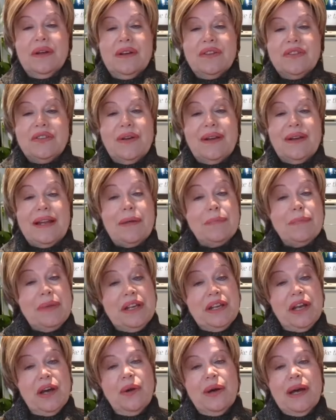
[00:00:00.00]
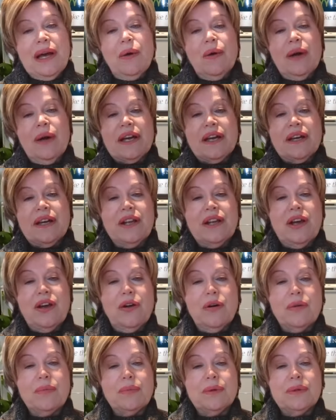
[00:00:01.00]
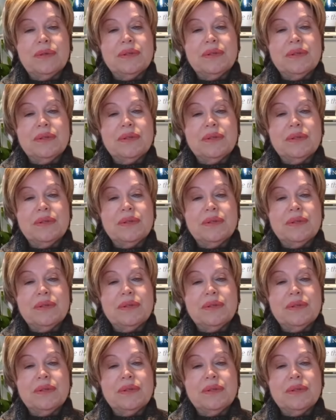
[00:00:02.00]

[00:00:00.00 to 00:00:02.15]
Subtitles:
So let me know how I can help.